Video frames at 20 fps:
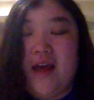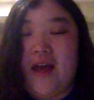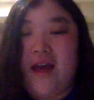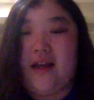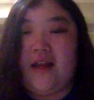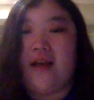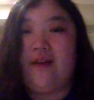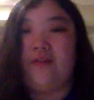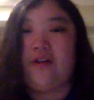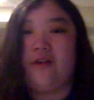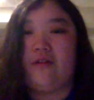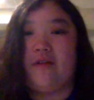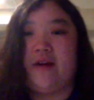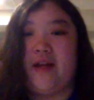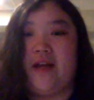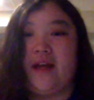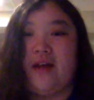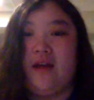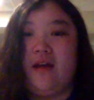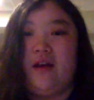And have a
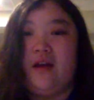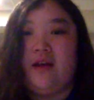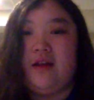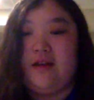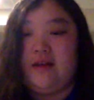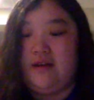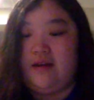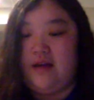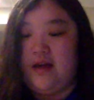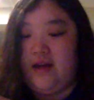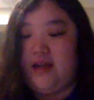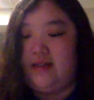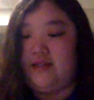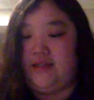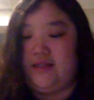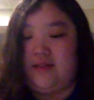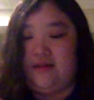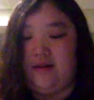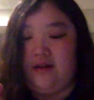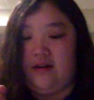great
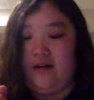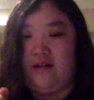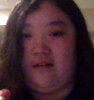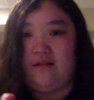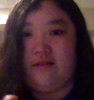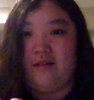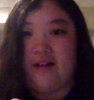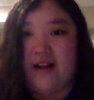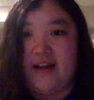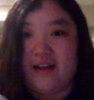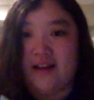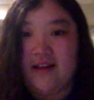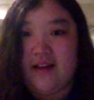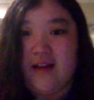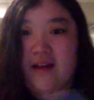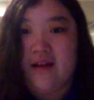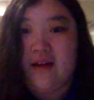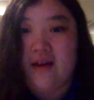night. All right?